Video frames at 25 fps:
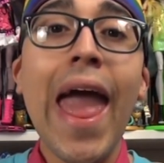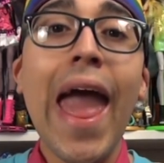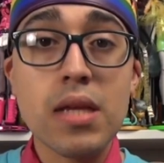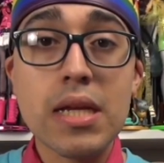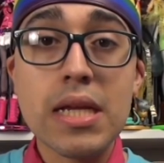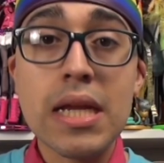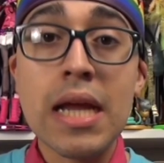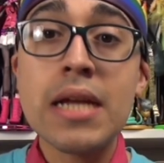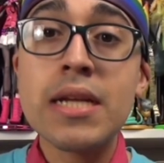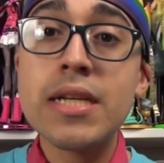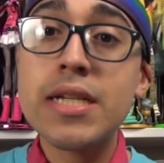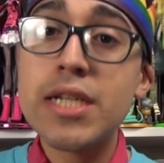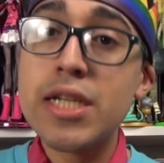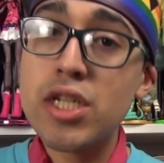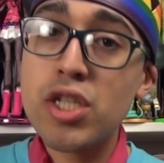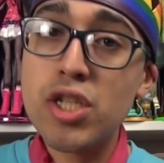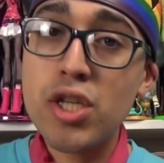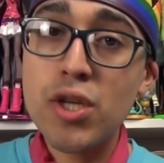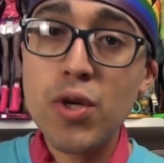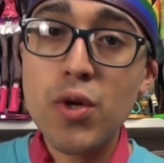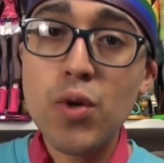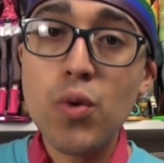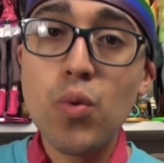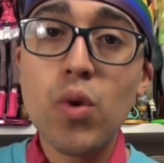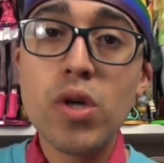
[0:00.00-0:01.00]
And
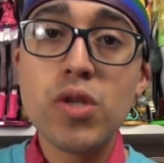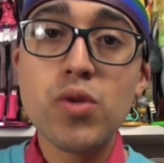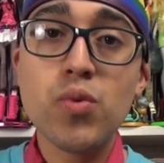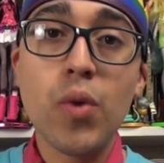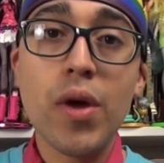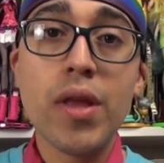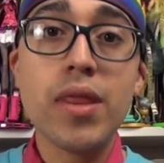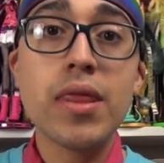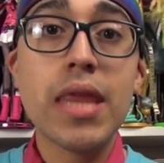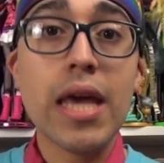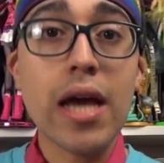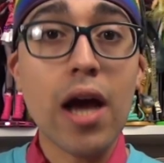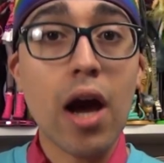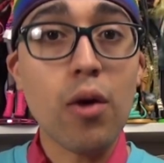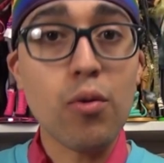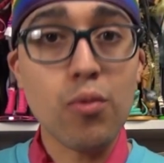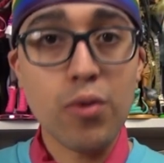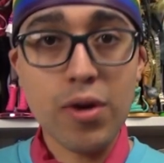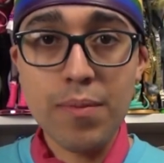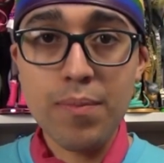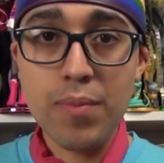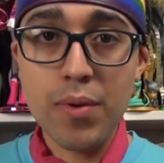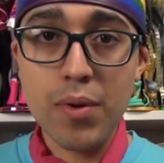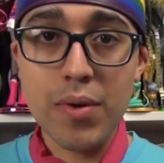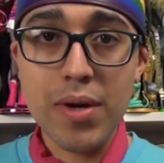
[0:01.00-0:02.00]
G2 was when they got
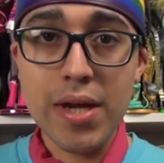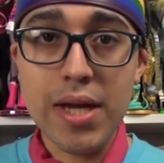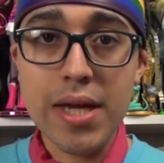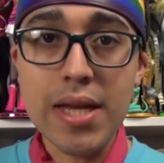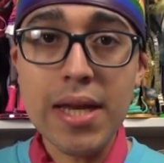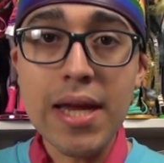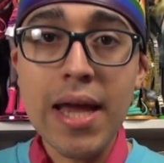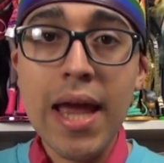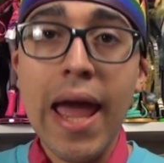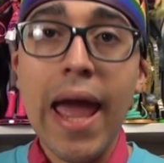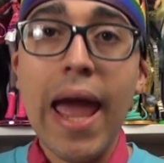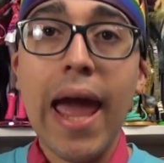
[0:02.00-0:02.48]
rebooted